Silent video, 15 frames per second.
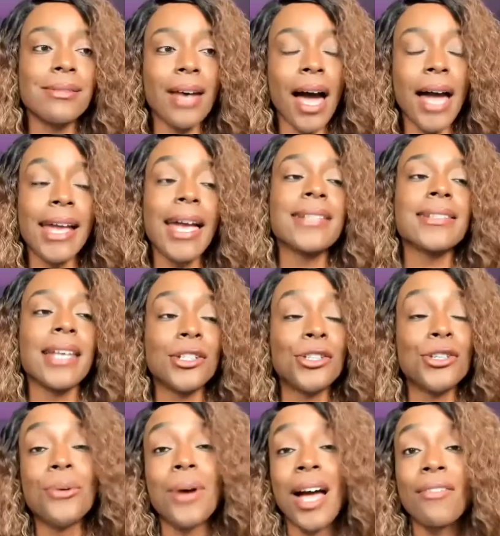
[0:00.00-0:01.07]
I guess I
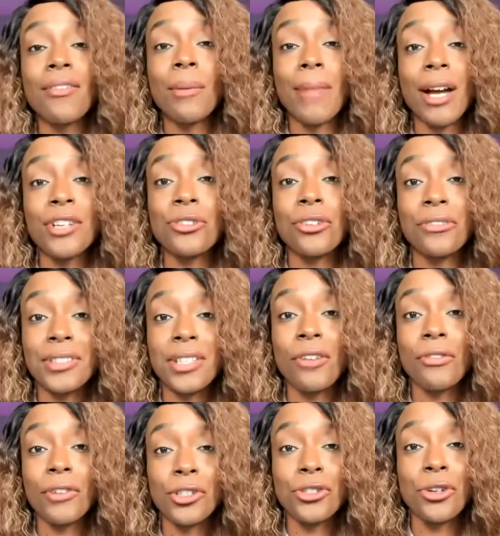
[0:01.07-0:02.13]
do have a measure of
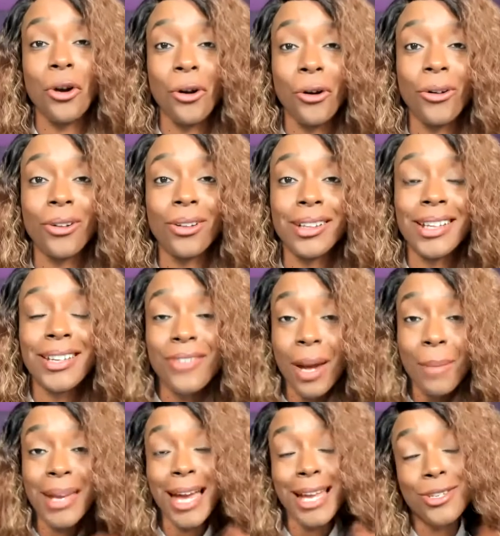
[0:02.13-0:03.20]
self-control.
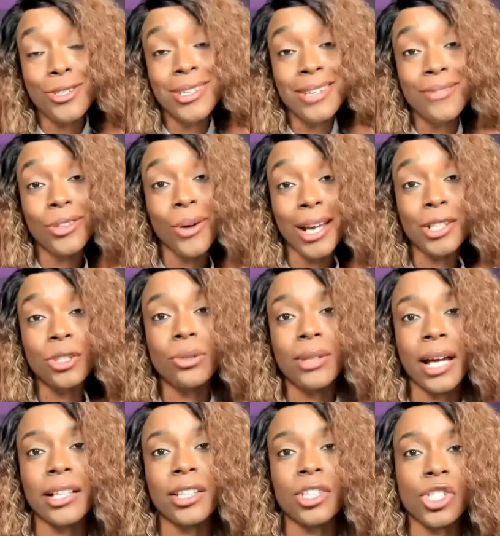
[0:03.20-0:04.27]
Even though I do
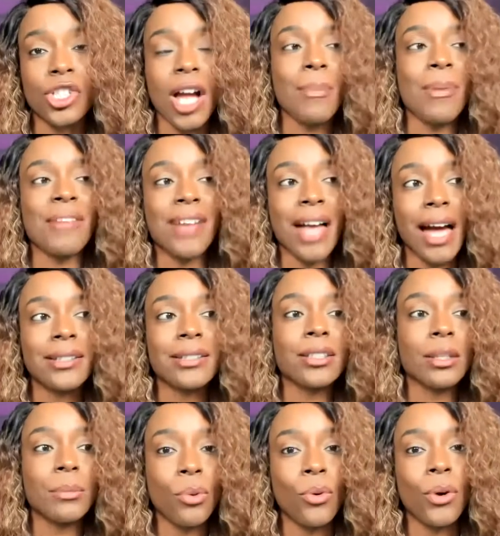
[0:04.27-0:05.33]
like to shop, I've gotten to
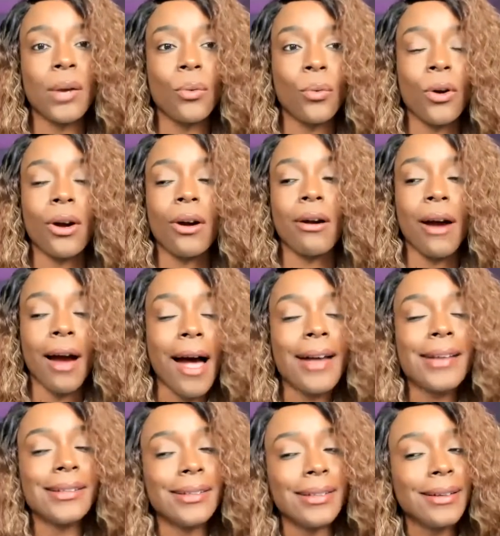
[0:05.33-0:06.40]
the point where
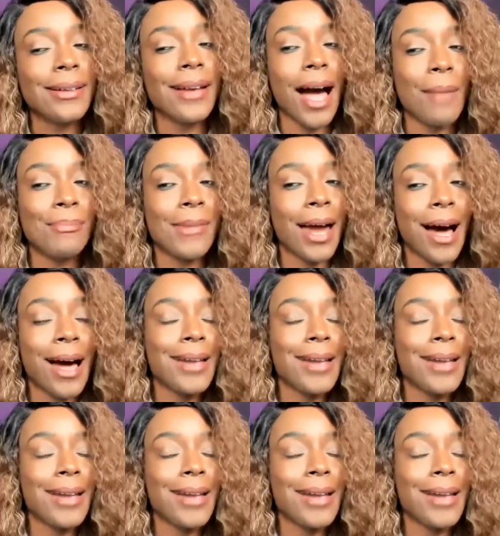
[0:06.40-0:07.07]
I'm not